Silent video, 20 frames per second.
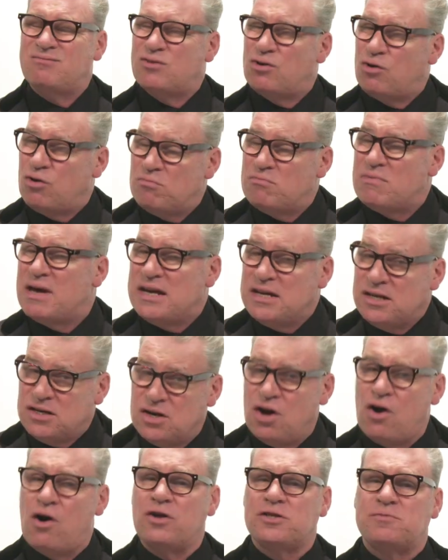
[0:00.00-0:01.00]
or may
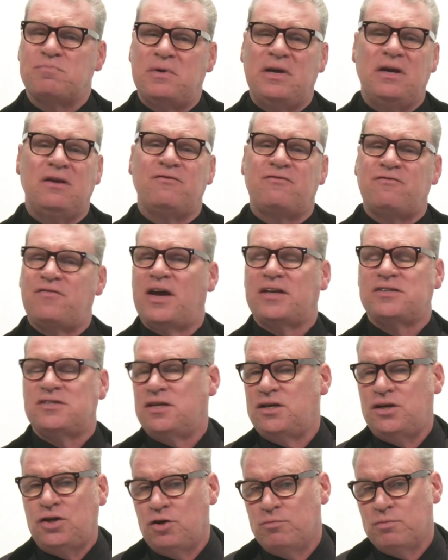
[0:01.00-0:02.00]
not be
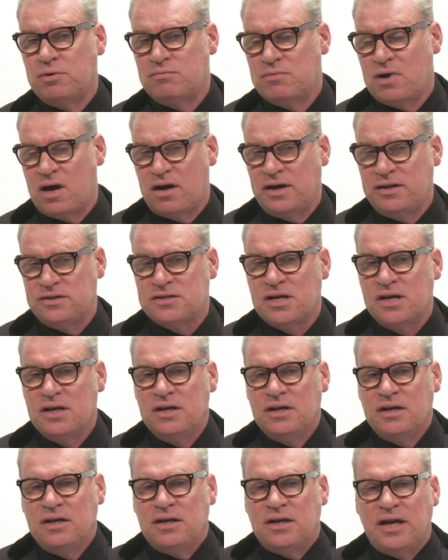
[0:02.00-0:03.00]
infecting human minds.
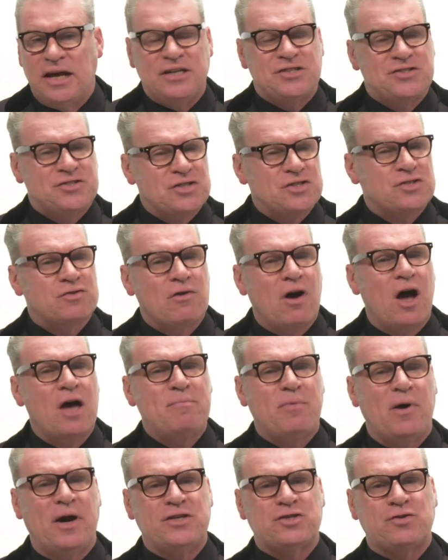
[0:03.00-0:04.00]
It's
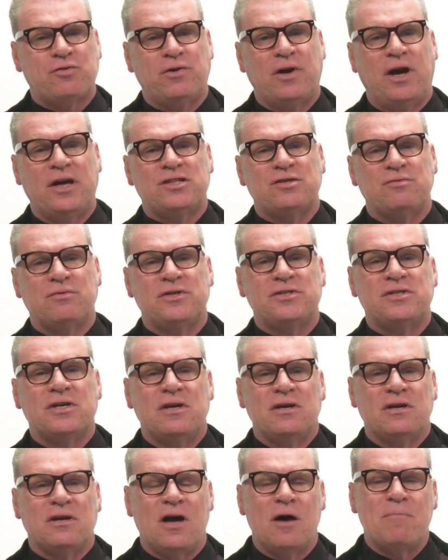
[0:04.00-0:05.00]
described by its creator as
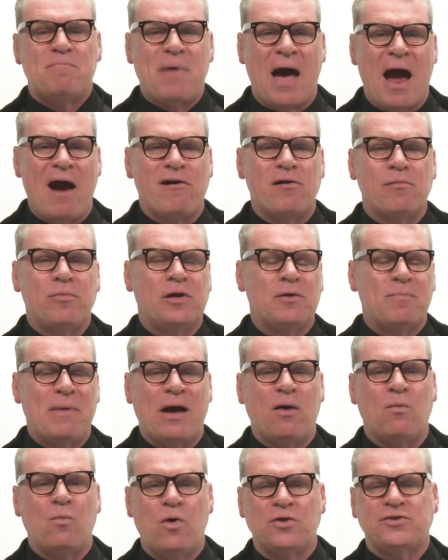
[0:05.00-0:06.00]
a parable
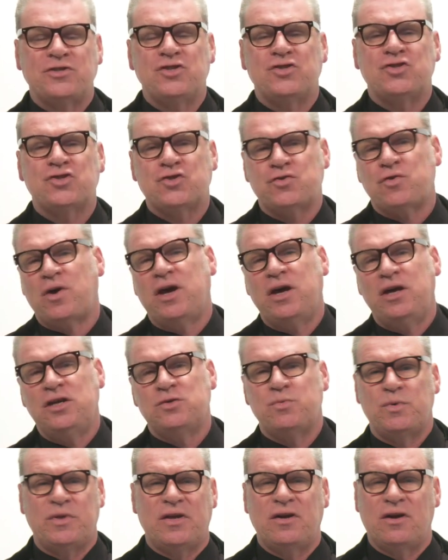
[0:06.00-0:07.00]
about what is
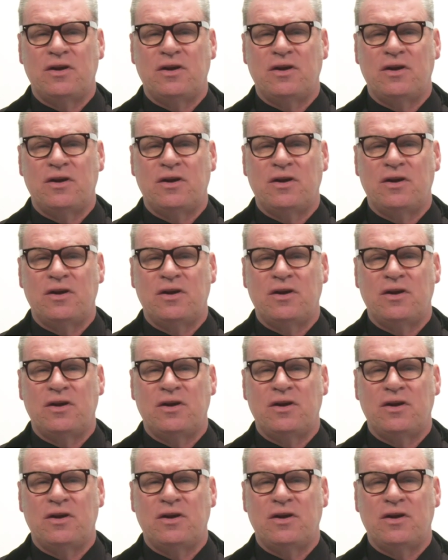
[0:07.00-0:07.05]
strange within